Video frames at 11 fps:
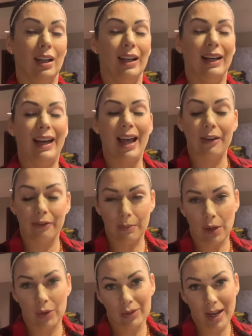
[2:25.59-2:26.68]
not if I'm
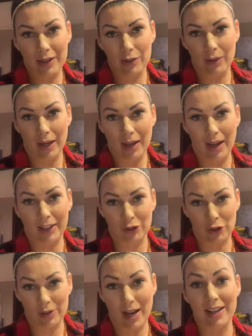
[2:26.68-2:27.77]
outside doing
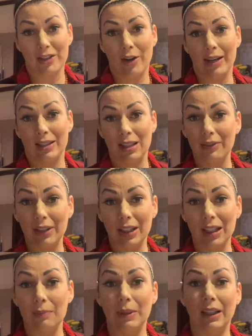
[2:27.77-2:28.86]
exercise or
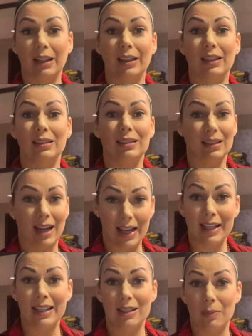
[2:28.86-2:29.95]
activity, because I
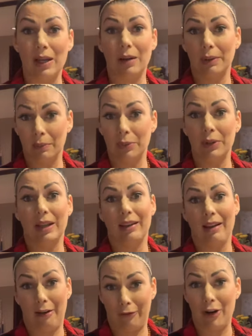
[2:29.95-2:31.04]
need to be able to breathe in
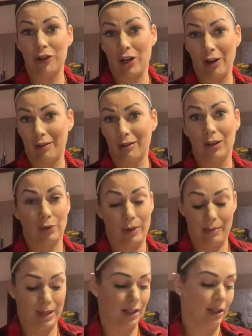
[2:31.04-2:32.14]
that fresh air. You know what I
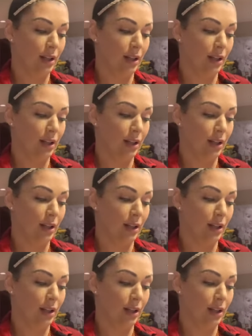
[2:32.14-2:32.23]
mean?